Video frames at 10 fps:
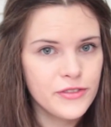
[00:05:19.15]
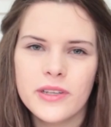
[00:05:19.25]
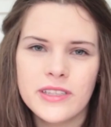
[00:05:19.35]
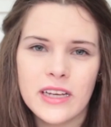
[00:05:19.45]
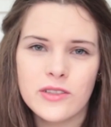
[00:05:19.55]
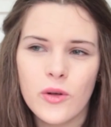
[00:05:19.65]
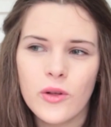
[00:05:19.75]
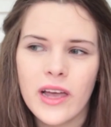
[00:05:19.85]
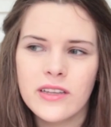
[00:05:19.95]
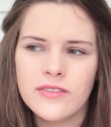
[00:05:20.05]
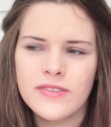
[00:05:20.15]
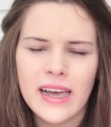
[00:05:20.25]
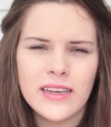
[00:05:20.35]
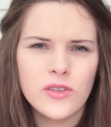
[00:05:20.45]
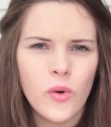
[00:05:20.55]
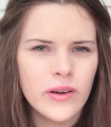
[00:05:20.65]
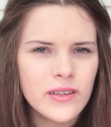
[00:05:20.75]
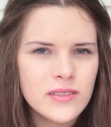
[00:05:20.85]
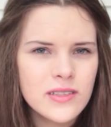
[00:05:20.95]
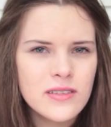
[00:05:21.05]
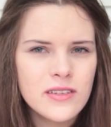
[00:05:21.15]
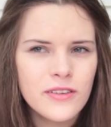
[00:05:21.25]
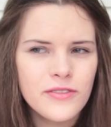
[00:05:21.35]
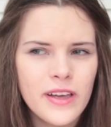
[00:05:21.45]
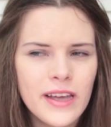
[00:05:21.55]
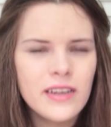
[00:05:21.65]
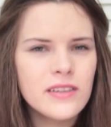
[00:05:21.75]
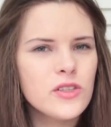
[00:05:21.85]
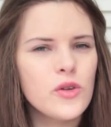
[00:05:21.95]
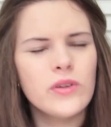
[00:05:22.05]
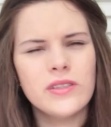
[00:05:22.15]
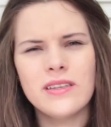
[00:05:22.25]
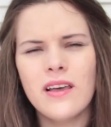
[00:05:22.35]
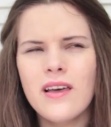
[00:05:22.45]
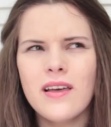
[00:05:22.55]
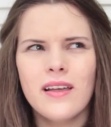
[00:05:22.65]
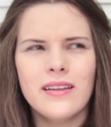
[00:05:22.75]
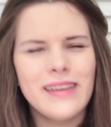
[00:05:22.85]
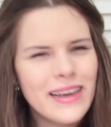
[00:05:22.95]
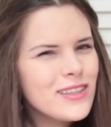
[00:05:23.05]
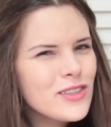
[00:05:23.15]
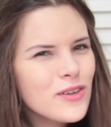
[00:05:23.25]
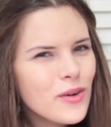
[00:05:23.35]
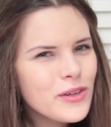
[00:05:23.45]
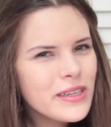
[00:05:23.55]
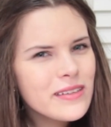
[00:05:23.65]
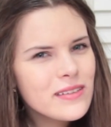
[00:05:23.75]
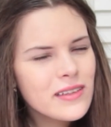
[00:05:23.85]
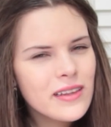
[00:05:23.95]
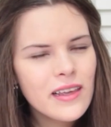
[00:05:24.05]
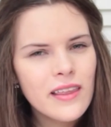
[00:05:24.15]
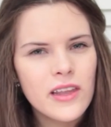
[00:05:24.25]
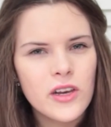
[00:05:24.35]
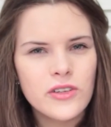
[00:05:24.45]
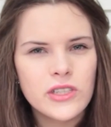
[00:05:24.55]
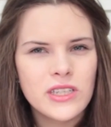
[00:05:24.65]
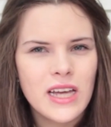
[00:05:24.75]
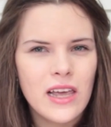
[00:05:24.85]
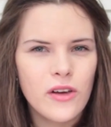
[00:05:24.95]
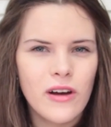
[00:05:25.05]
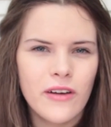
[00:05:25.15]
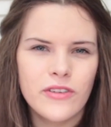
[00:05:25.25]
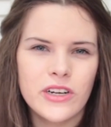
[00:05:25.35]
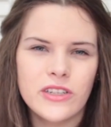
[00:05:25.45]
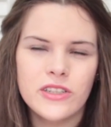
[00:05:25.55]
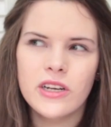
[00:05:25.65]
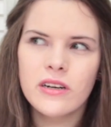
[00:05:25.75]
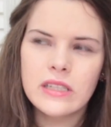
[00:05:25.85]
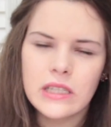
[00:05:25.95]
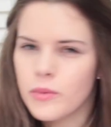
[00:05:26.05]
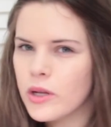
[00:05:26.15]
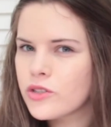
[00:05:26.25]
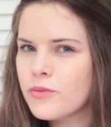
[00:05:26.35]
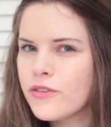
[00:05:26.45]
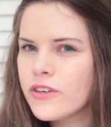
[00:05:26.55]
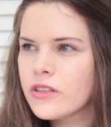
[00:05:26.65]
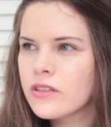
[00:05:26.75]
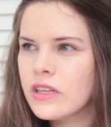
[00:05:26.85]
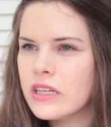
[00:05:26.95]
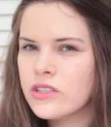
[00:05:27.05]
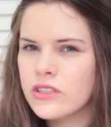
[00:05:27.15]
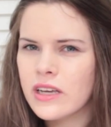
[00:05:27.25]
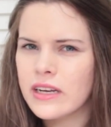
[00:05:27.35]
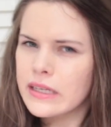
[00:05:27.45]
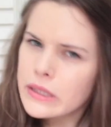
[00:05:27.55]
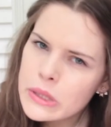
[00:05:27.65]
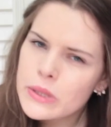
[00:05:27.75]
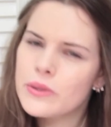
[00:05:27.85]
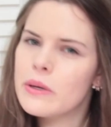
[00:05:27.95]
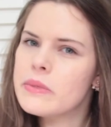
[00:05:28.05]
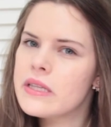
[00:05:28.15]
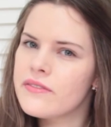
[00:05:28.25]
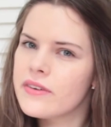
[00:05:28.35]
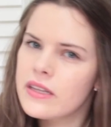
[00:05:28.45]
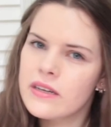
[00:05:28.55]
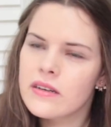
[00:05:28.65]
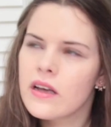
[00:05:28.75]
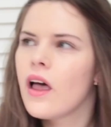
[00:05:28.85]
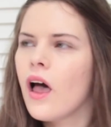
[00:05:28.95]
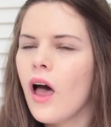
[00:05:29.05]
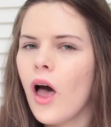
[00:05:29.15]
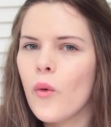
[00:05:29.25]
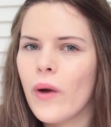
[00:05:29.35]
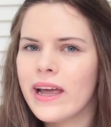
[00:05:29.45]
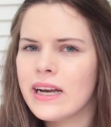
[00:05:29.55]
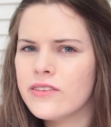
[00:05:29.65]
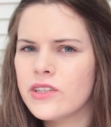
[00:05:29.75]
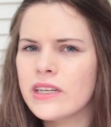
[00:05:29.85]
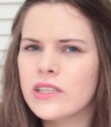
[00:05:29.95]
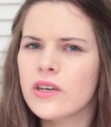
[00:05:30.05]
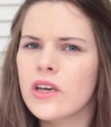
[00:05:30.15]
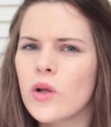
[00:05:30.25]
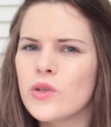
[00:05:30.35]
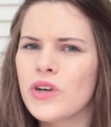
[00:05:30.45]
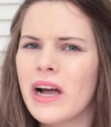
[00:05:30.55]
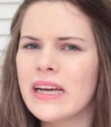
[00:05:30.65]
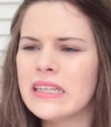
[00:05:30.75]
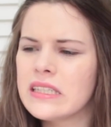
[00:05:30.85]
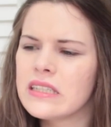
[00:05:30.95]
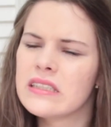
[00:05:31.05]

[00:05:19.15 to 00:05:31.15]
Plus it has all kinds of nice oils and stuff in it, so it's nicer on your nails, I think, than just your average nail polish remover that just kind of strips everything away and leaves your nails looking all dry and